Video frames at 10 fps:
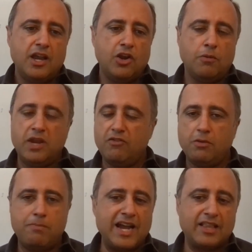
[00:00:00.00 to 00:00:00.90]

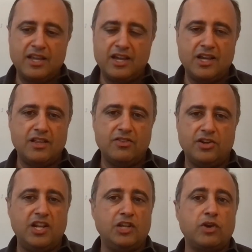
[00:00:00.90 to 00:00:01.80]
Even back then,
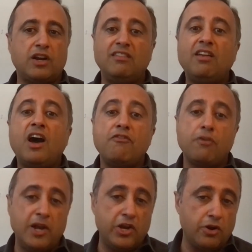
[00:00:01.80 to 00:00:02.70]
the deals were at least
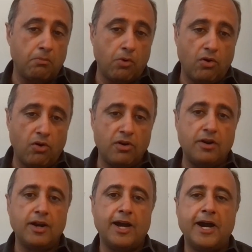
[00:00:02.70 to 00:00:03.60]
$500 million or
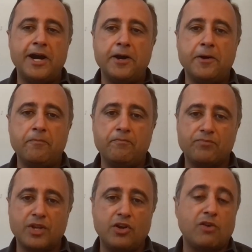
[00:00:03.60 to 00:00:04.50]
more.
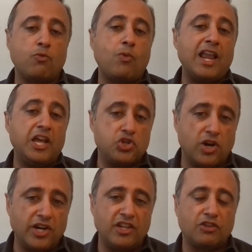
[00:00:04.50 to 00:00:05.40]
While I
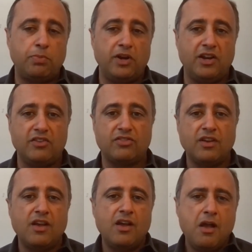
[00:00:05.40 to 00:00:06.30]
enjoyed the experience,
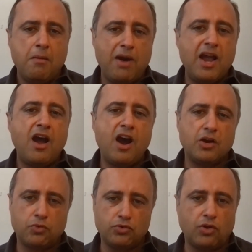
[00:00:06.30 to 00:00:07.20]
my
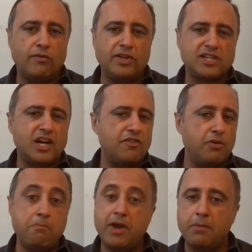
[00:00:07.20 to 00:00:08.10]
heart was always kind of
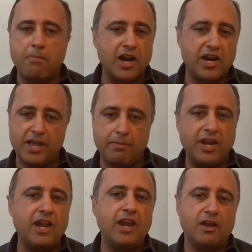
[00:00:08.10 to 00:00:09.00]
in mid-market
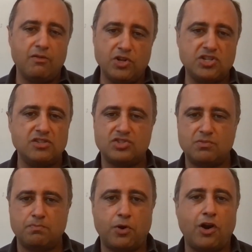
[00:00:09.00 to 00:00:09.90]
M&A, which
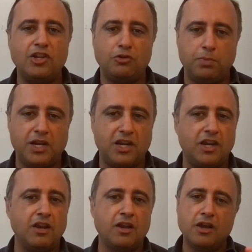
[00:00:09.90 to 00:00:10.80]
is broadly
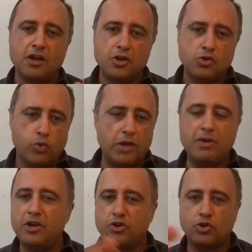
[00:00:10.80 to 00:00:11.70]
speaking, 20
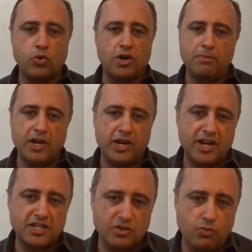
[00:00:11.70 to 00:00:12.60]
million to 200 million
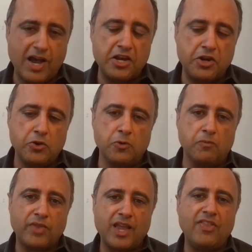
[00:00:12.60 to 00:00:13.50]
exit value.
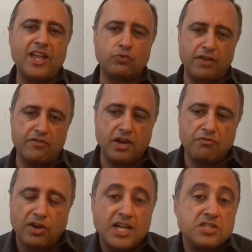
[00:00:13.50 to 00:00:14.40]
And that's what I've done
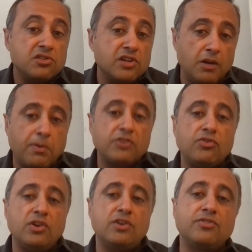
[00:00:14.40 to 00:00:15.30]
for the last 30 plus
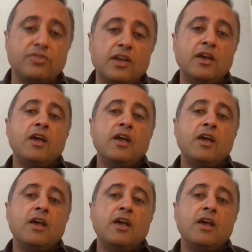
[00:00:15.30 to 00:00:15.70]
years.